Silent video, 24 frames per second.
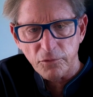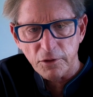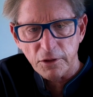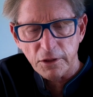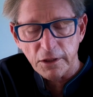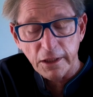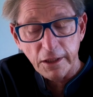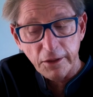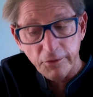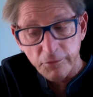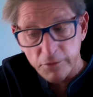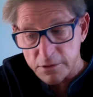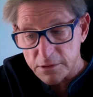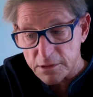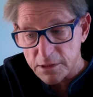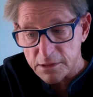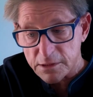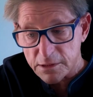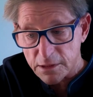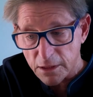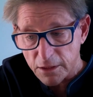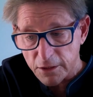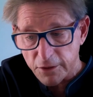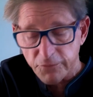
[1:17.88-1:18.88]
He was the
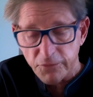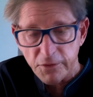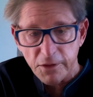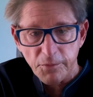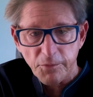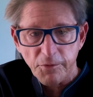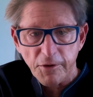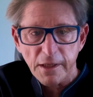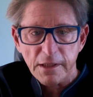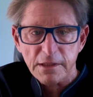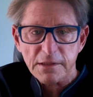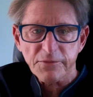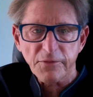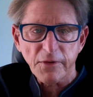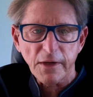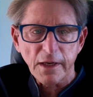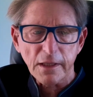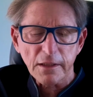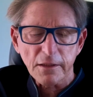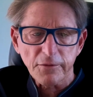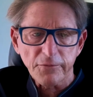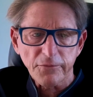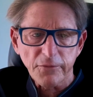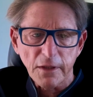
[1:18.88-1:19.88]
son of a depressed,
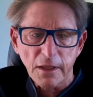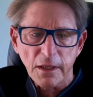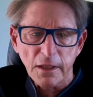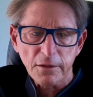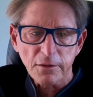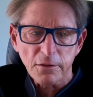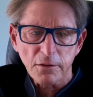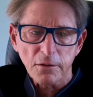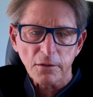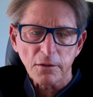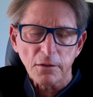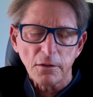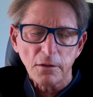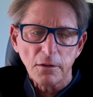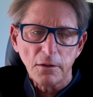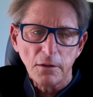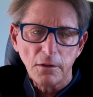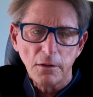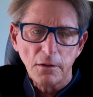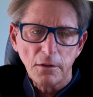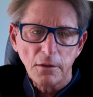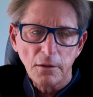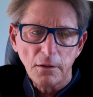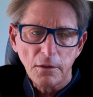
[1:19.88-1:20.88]
violent father.
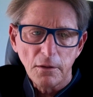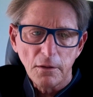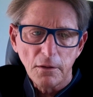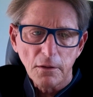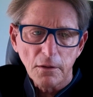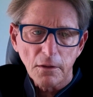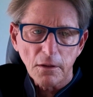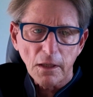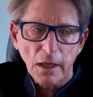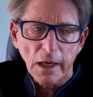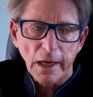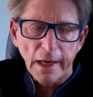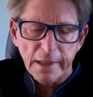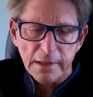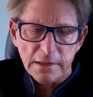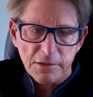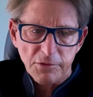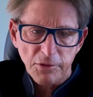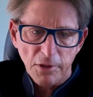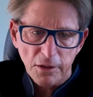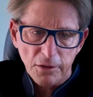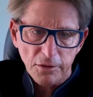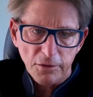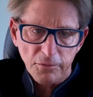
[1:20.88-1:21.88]
I
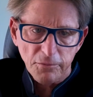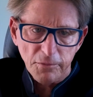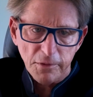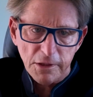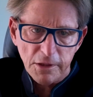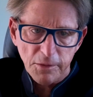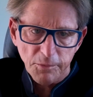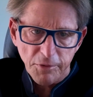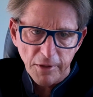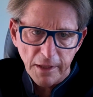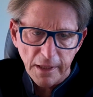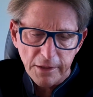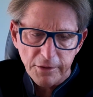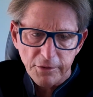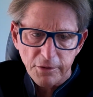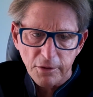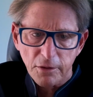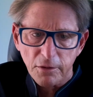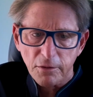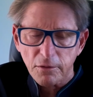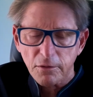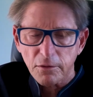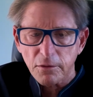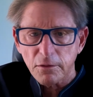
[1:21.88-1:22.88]
struggled with
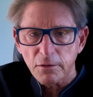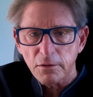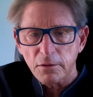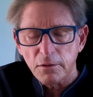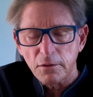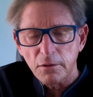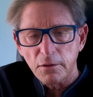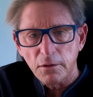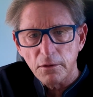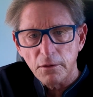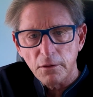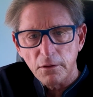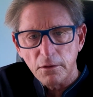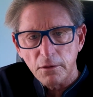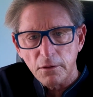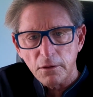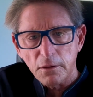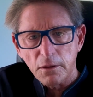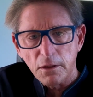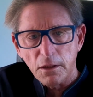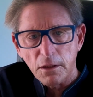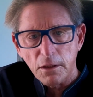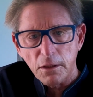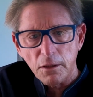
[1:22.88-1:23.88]
depression
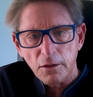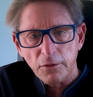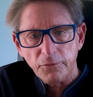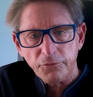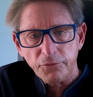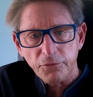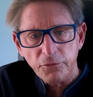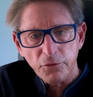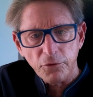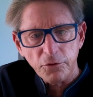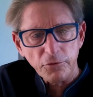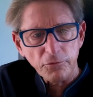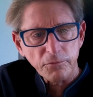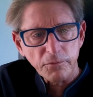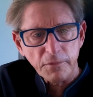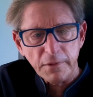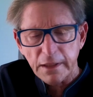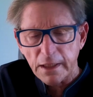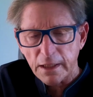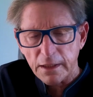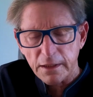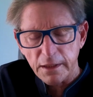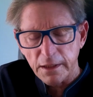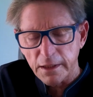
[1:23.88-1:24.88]
for
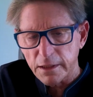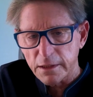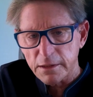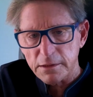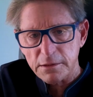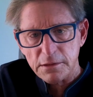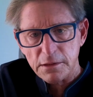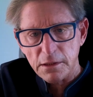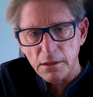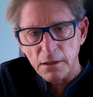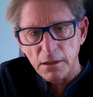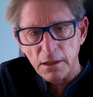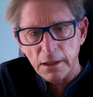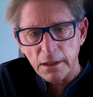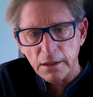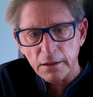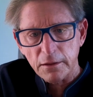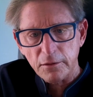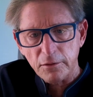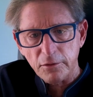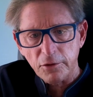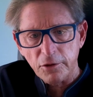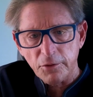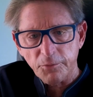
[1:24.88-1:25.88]
decades.
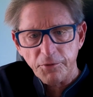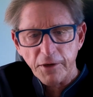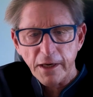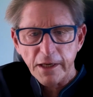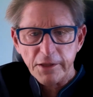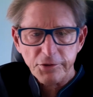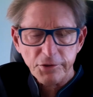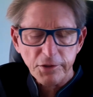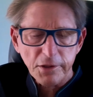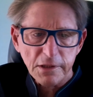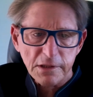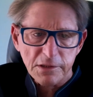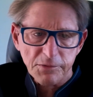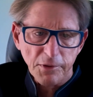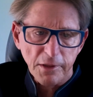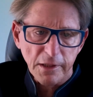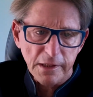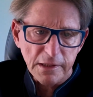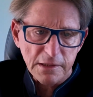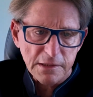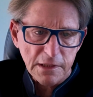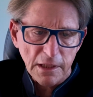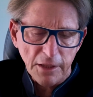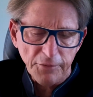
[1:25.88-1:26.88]
And depression is really
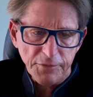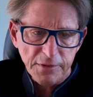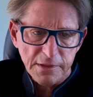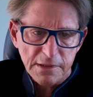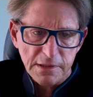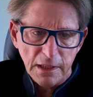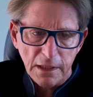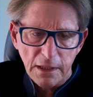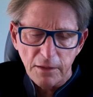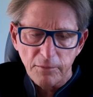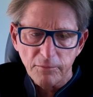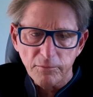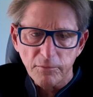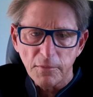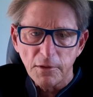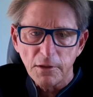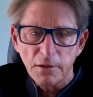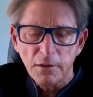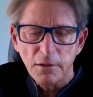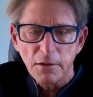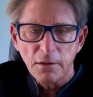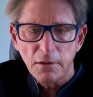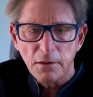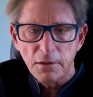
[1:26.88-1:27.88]
a self-esteem
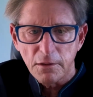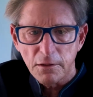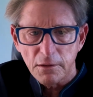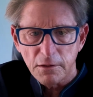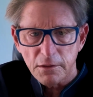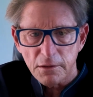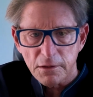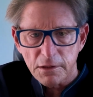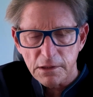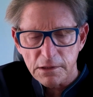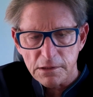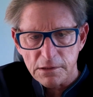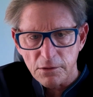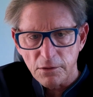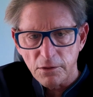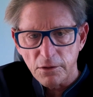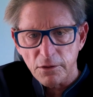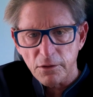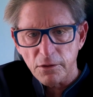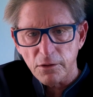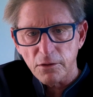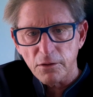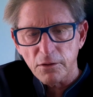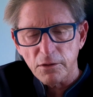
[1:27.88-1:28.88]

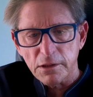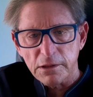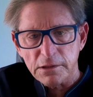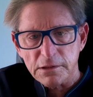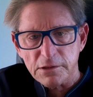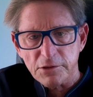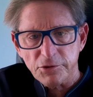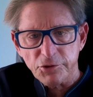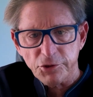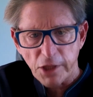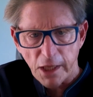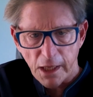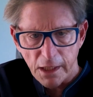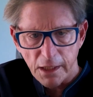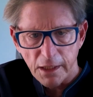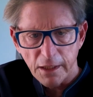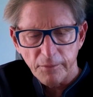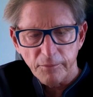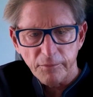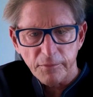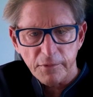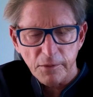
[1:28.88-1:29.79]
disorder. It's shame.